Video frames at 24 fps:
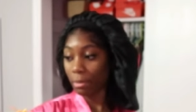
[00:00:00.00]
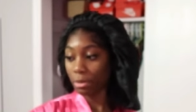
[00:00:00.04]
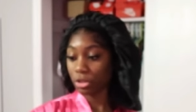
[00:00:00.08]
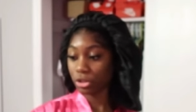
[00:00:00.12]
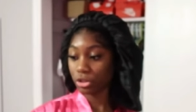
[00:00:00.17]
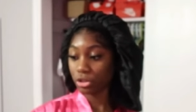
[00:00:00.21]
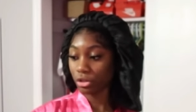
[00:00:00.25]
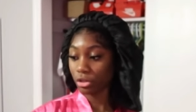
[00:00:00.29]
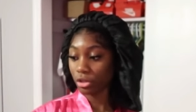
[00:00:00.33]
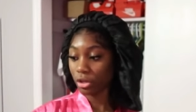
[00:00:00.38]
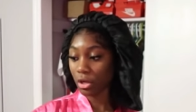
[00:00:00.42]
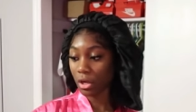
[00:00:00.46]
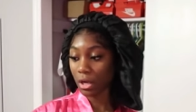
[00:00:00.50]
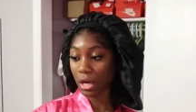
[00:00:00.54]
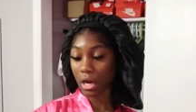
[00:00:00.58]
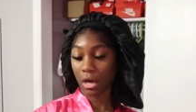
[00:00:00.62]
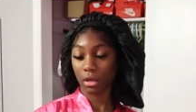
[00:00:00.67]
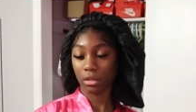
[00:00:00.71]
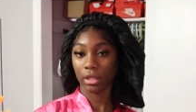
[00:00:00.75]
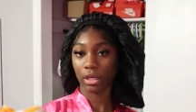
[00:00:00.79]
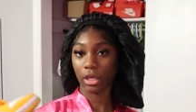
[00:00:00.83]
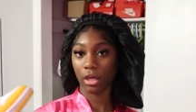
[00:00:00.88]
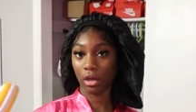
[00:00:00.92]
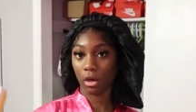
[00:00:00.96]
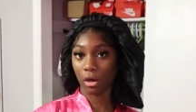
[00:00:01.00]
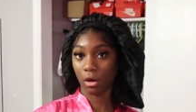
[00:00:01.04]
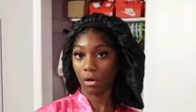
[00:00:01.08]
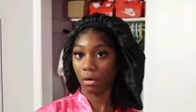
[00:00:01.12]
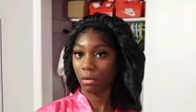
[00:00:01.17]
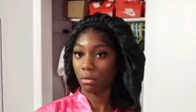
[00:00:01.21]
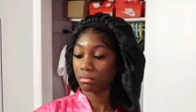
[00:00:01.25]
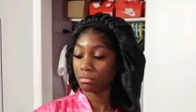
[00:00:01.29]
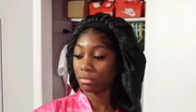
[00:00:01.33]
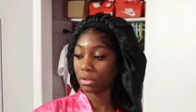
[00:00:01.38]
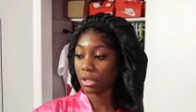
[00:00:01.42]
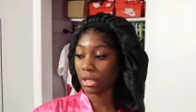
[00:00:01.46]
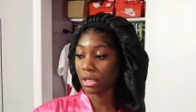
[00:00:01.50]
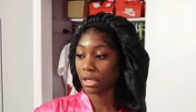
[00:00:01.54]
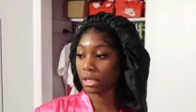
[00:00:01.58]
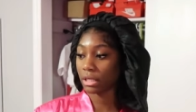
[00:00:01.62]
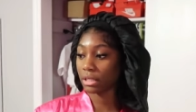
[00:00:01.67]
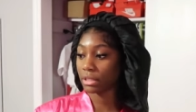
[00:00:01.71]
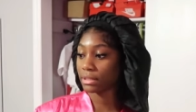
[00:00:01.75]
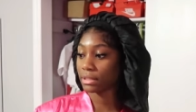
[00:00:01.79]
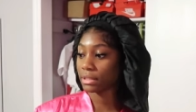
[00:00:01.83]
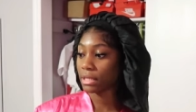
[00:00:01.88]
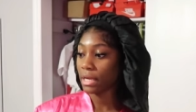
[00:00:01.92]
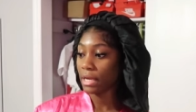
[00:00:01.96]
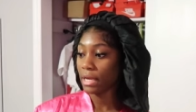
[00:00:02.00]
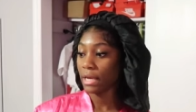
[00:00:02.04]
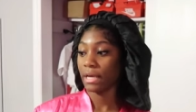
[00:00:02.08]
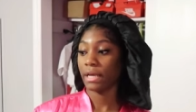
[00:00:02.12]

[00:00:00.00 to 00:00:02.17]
I'm gonna show y'all how they go because